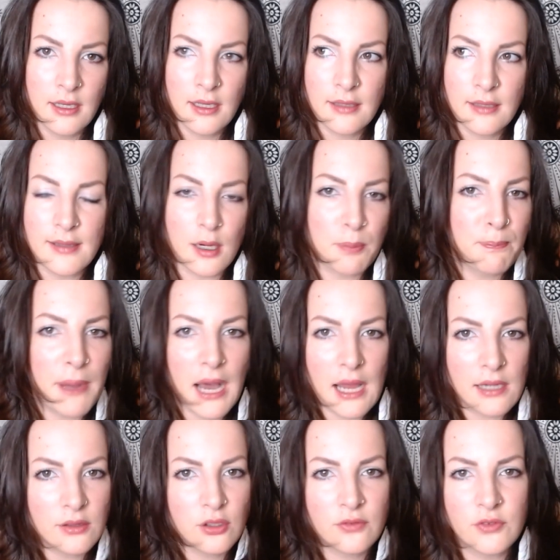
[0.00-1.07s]
They are
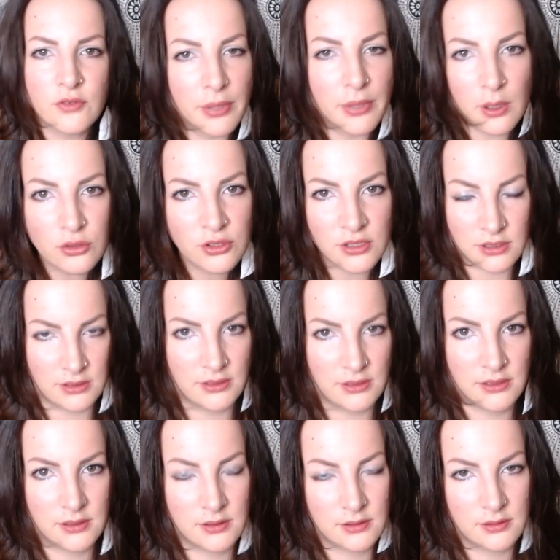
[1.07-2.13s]
part of the
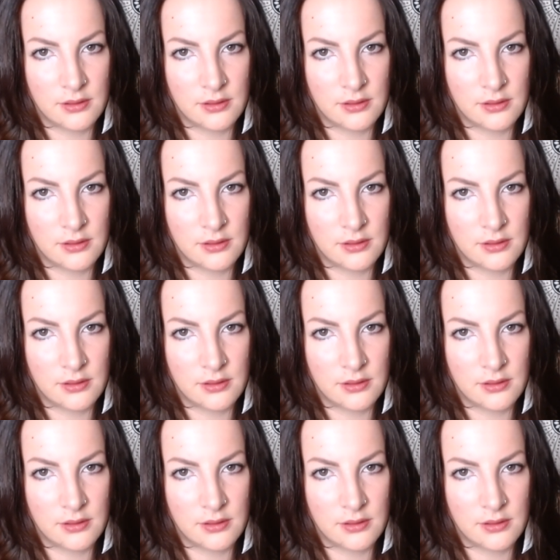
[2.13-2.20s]
process.